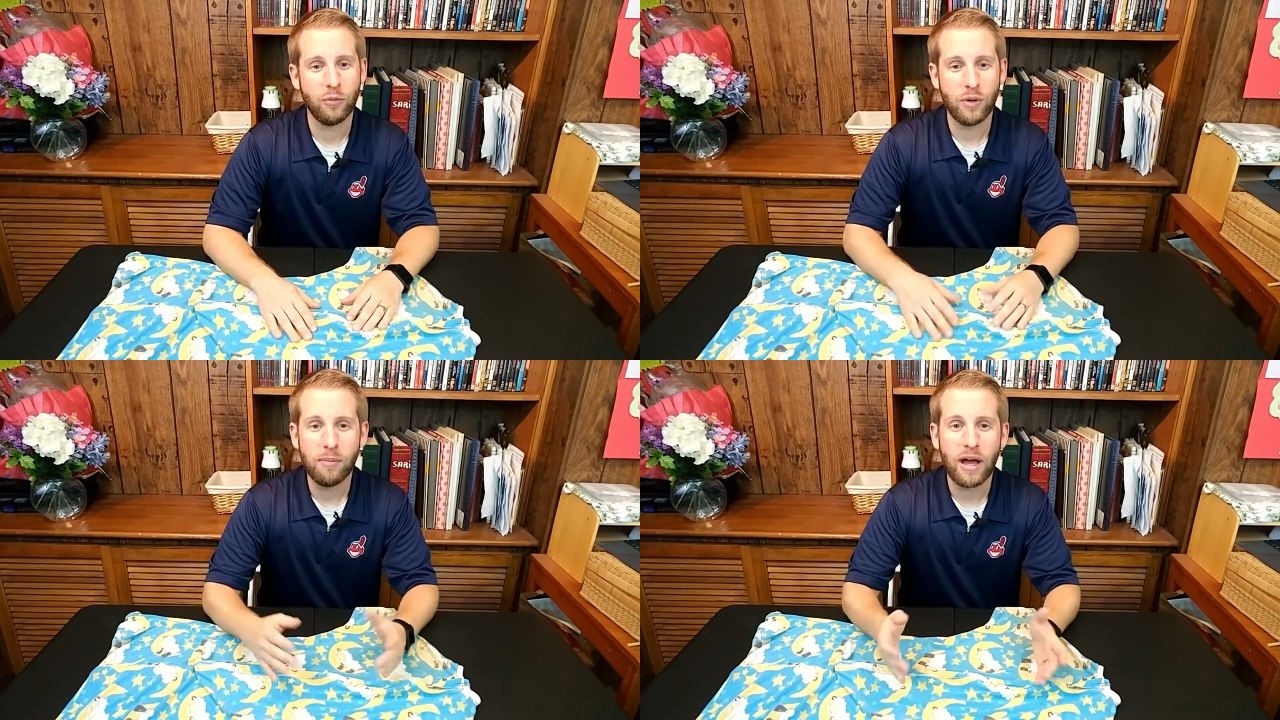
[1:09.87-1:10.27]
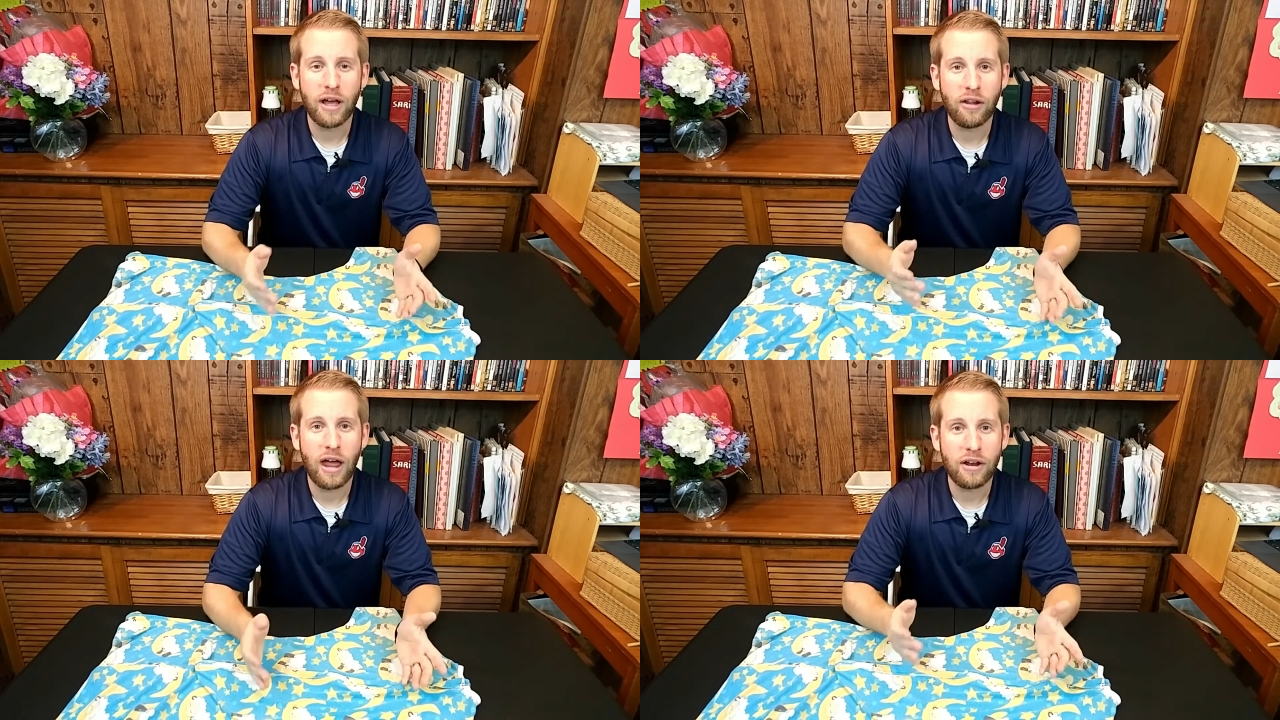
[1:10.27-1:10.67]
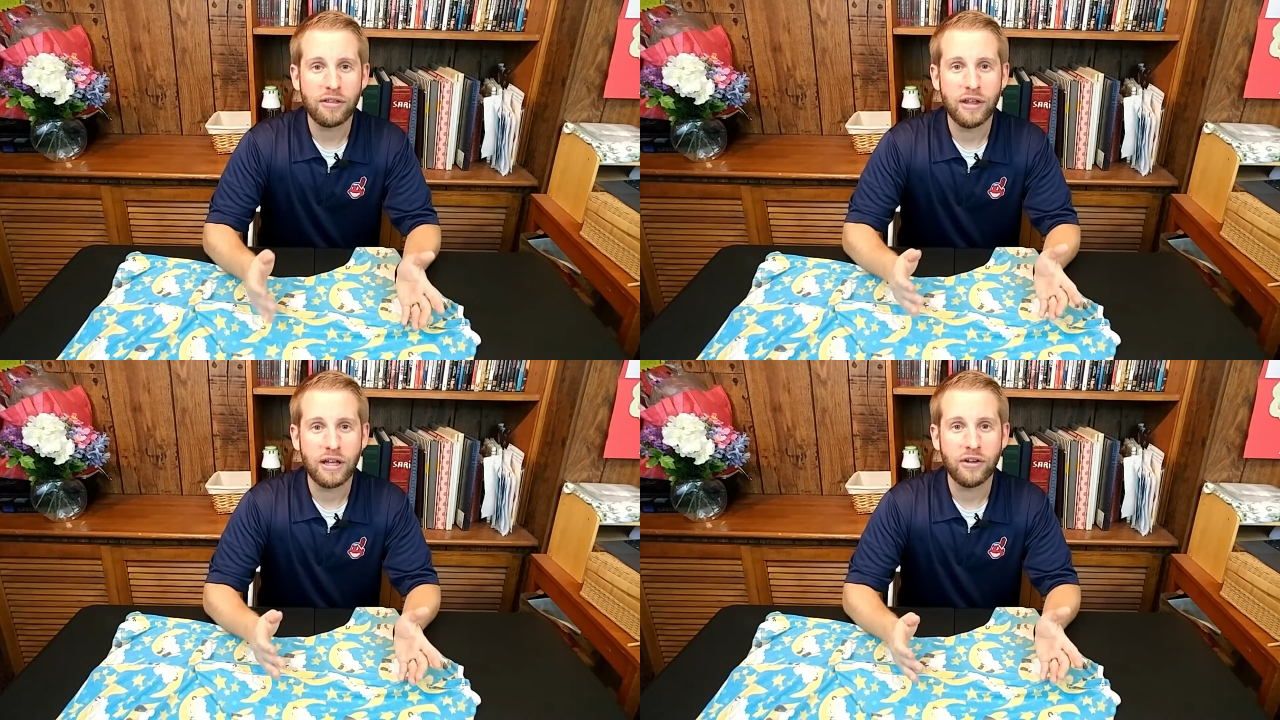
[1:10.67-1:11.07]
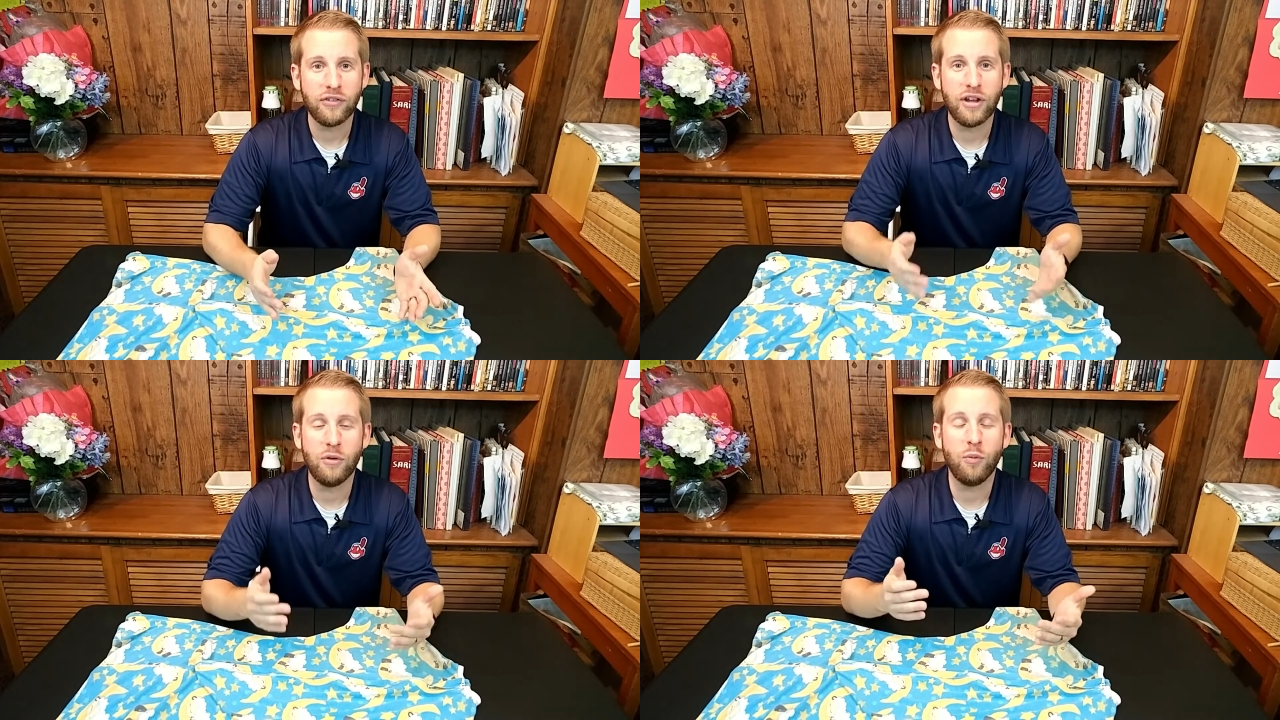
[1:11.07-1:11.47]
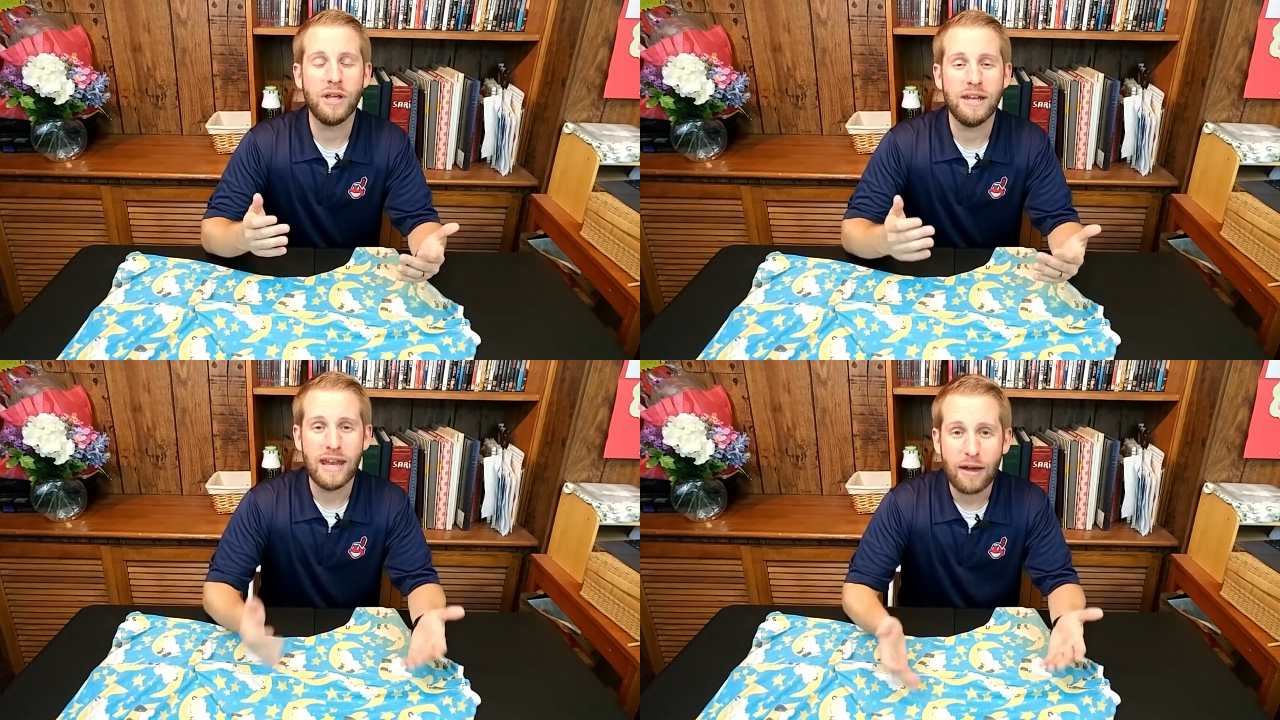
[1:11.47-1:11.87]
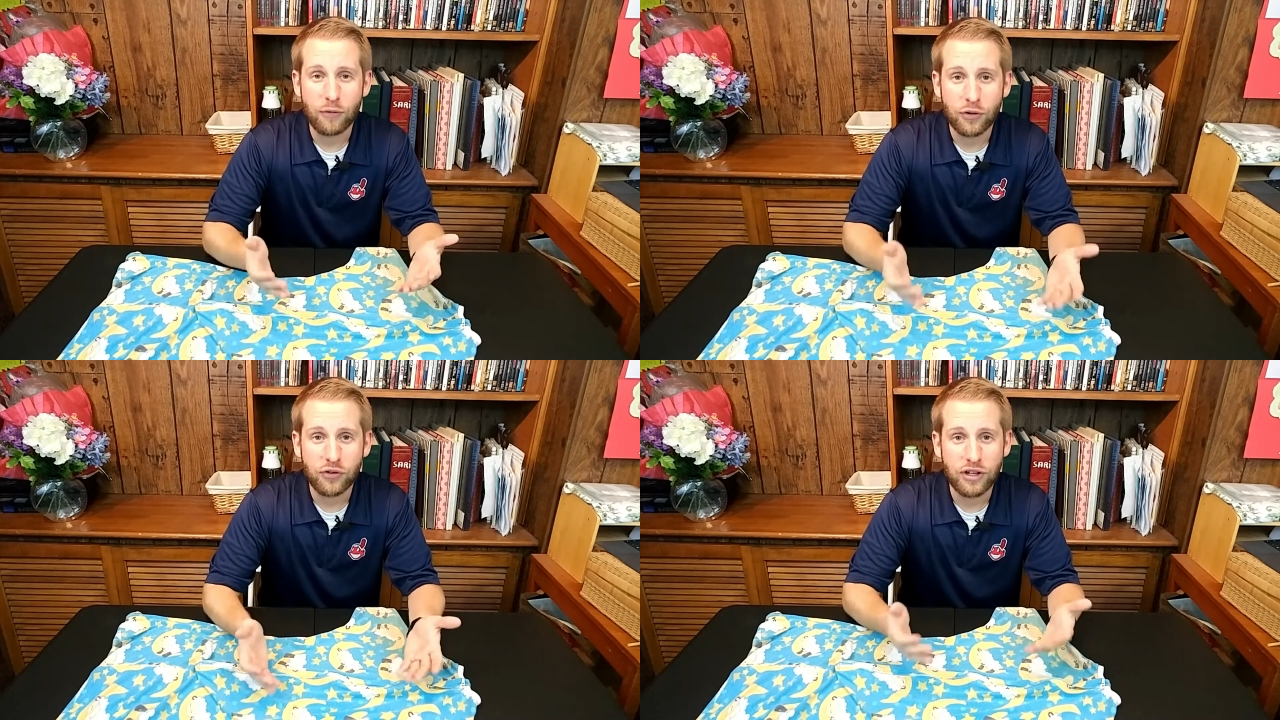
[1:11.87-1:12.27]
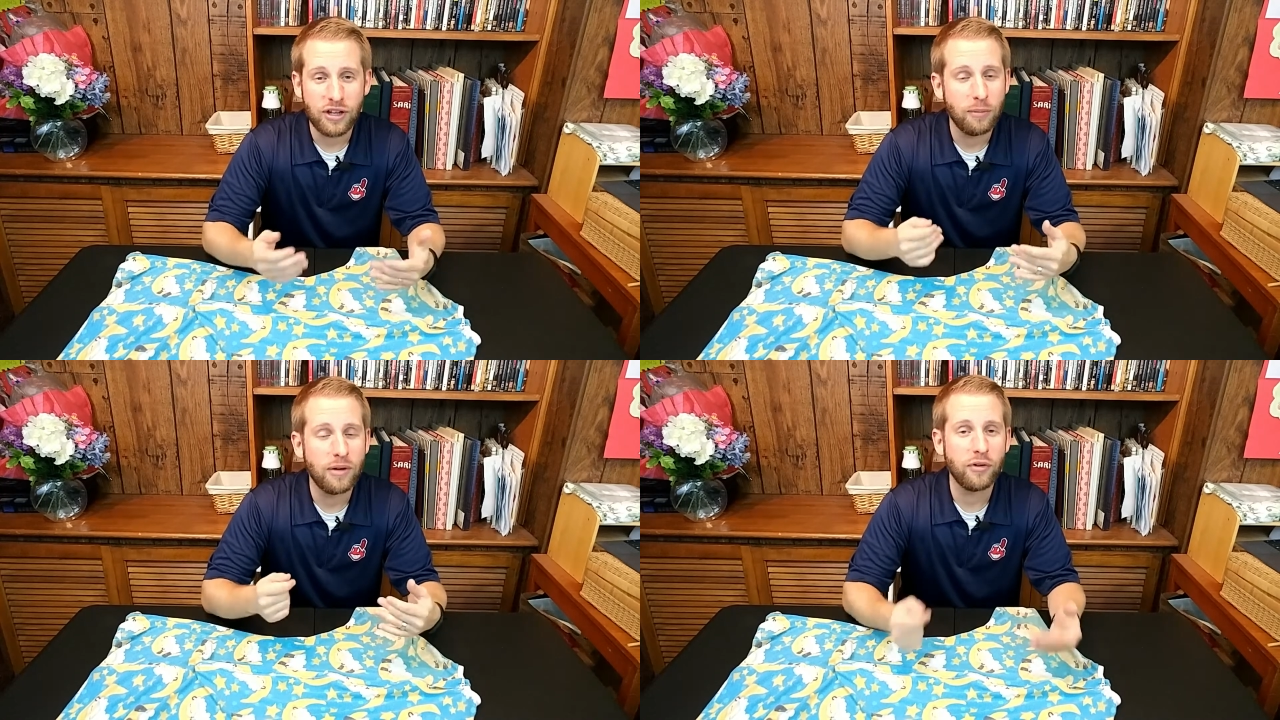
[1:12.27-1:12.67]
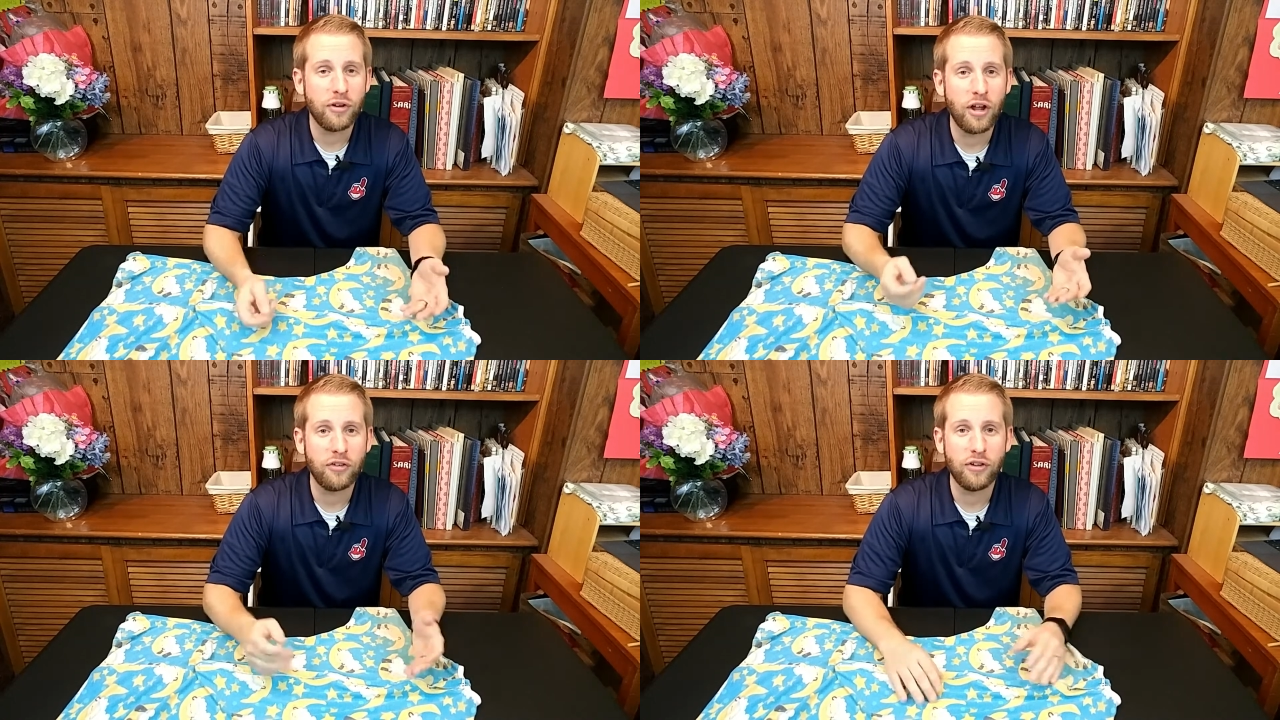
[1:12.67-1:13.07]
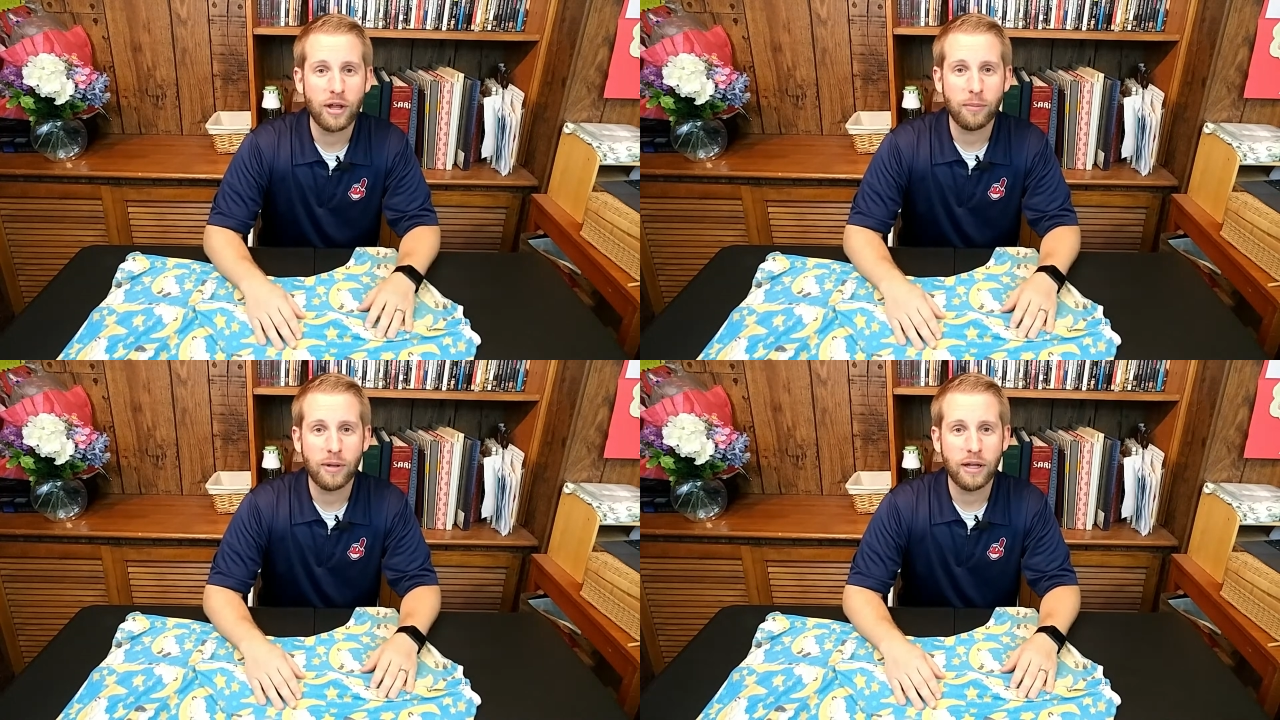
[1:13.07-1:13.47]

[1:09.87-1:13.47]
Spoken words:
We buy a lot of things and we never see them, never touch them.